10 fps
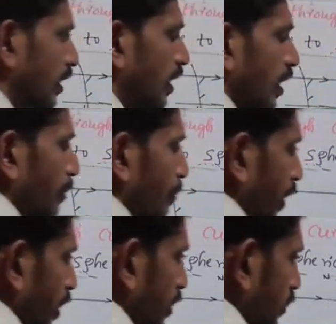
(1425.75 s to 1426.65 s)
a
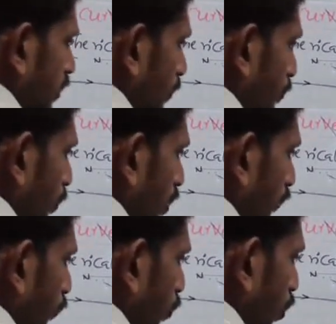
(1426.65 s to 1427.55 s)

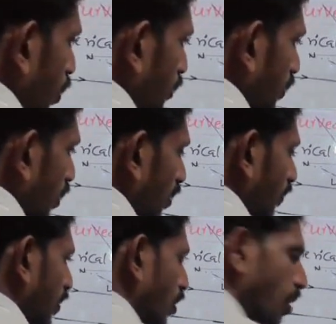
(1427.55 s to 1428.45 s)
principal focus
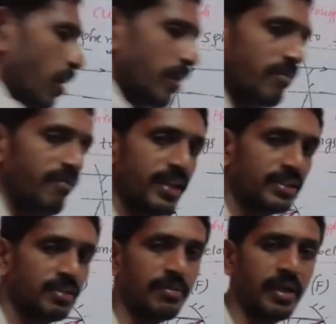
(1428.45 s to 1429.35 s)
of
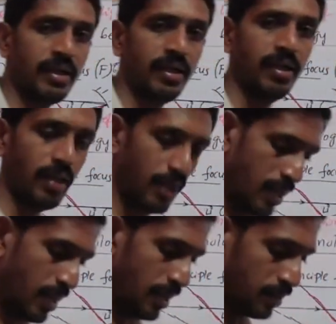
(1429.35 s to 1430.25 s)
convex mirror.
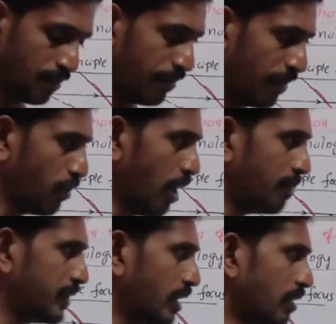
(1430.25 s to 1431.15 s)
So if you
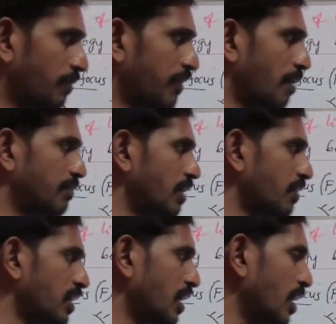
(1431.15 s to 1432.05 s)
observe
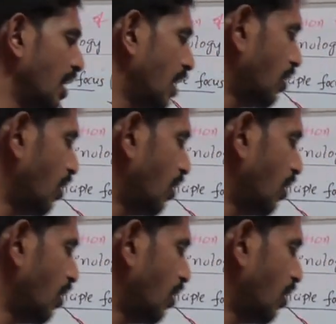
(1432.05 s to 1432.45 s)
the